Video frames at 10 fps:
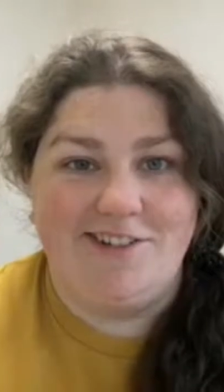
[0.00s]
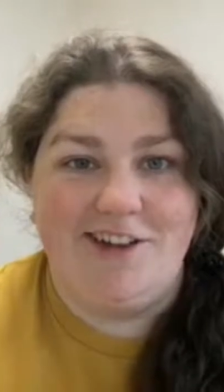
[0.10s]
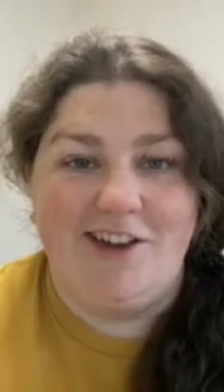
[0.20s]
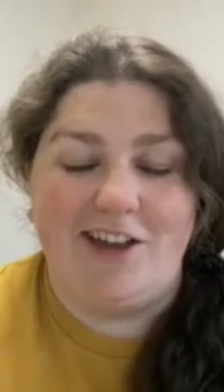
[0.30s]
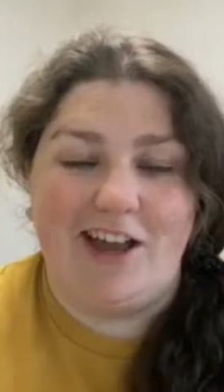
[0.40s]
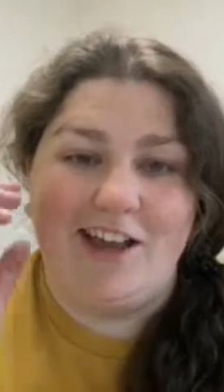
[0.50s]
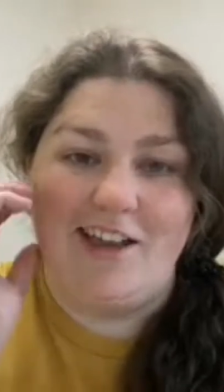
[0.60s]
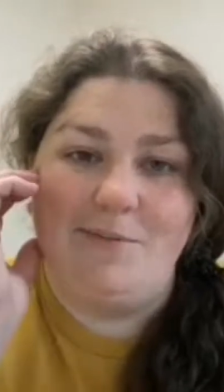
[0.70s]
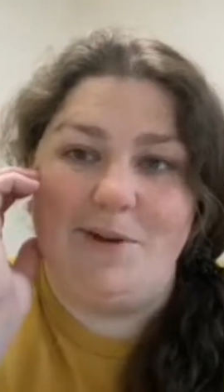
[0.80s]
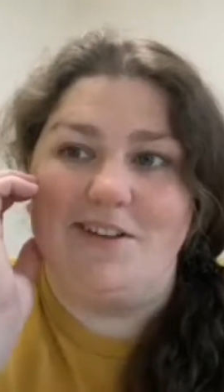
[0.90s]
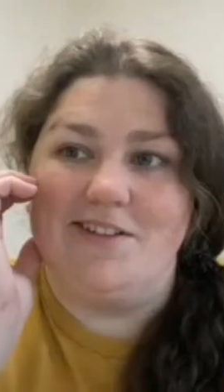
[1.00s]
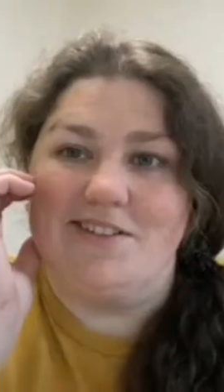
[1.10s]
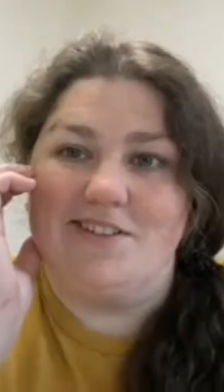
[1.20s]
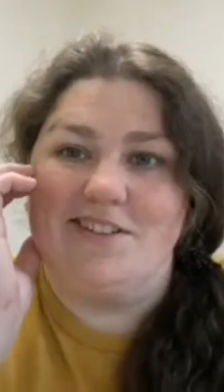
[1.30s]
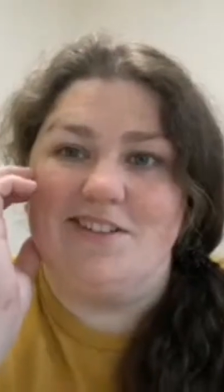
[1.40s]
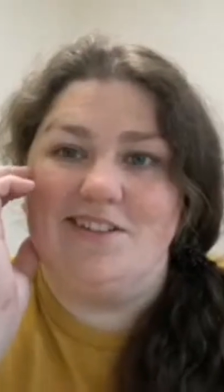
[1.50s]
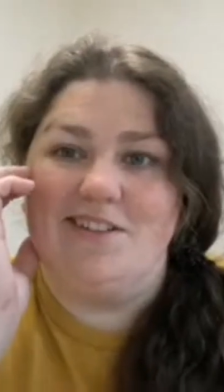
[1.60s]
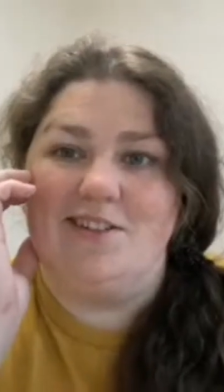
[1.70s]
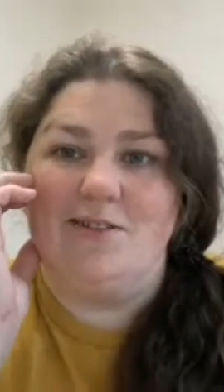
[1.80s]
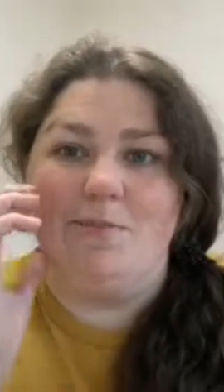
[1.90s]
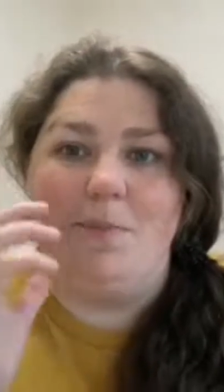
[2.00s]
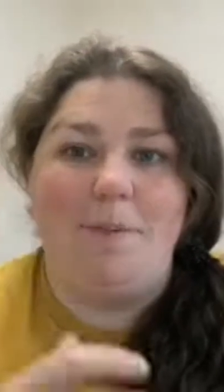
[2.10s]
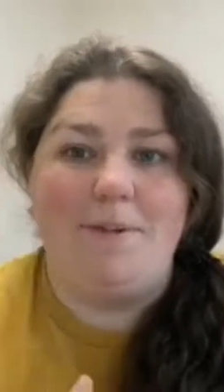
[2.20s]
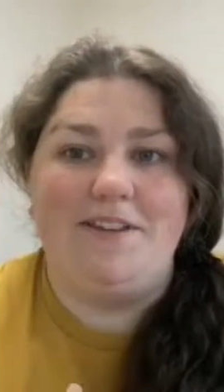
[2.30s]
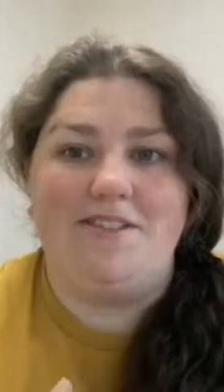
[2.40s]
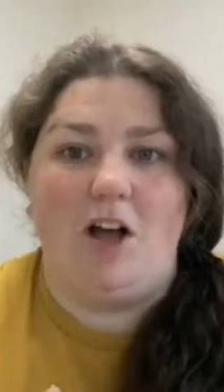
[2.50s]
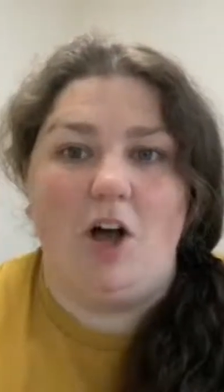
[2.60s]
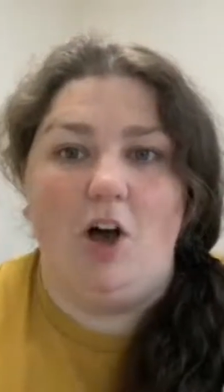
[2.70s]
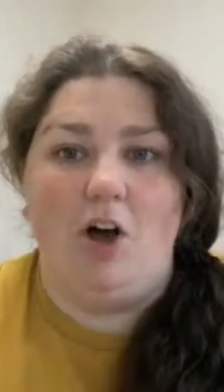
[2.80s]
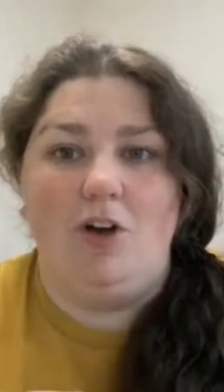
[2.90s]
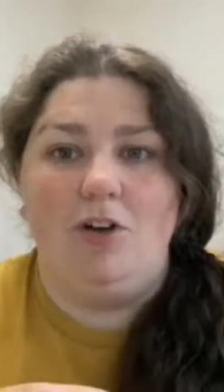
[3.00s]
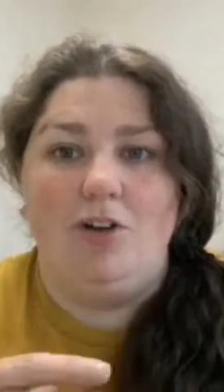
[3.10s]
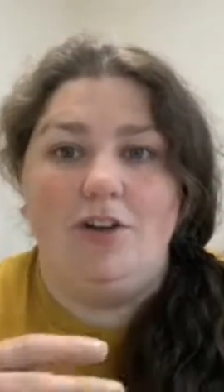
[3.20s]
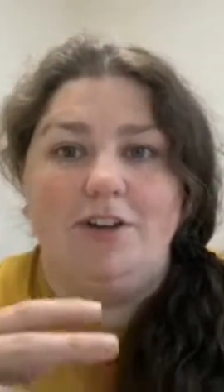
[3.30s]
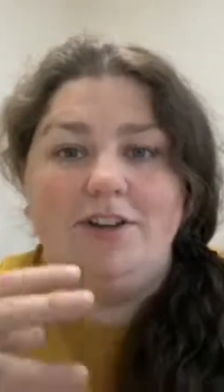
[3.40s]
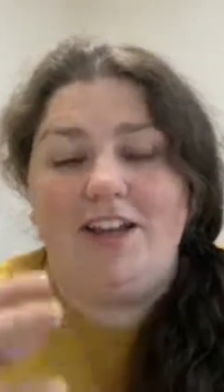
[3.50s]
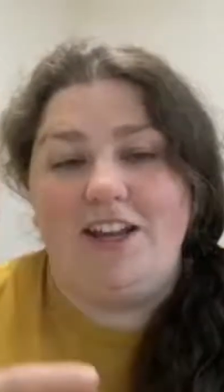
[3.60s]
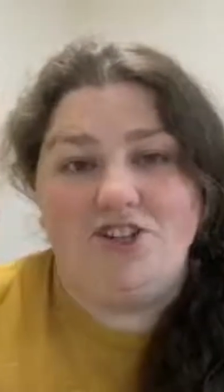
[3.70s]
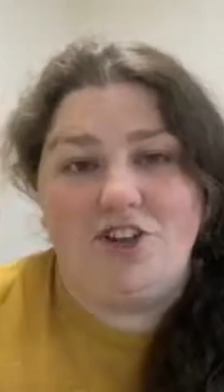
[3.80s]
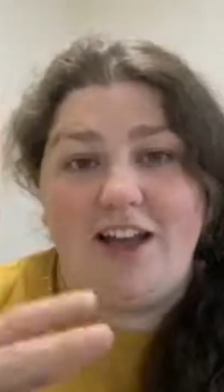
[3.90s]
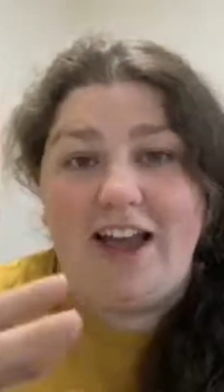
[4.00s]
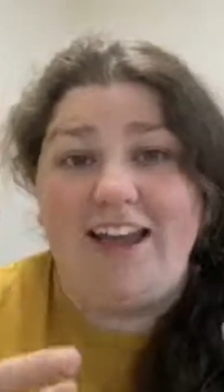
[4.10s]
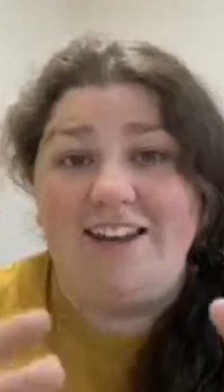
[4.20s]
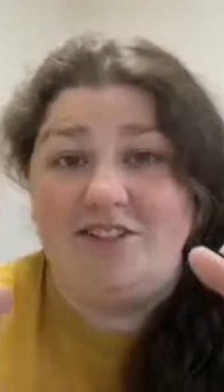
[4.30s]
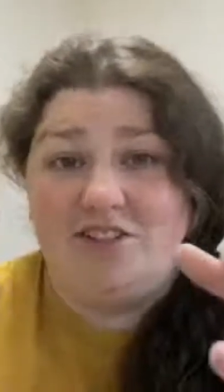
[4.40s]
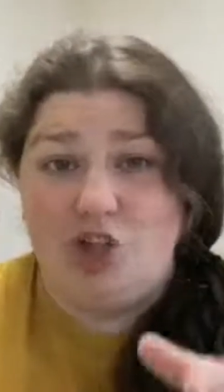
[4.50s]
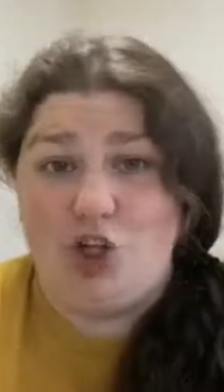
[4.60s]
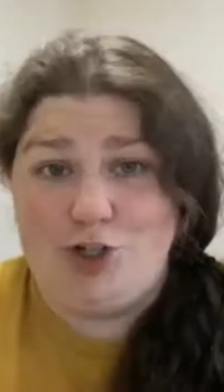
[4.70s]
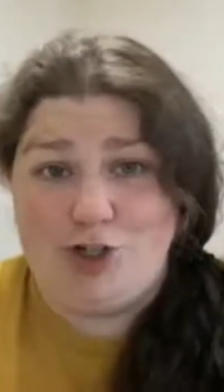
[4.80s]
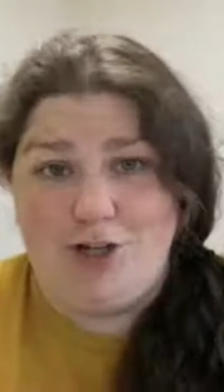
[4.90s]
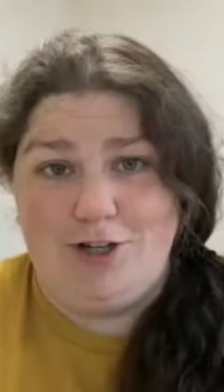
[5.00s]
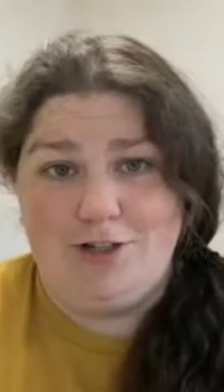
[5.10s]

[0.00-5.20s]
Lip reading: Okay, because puppies are nature and nurture.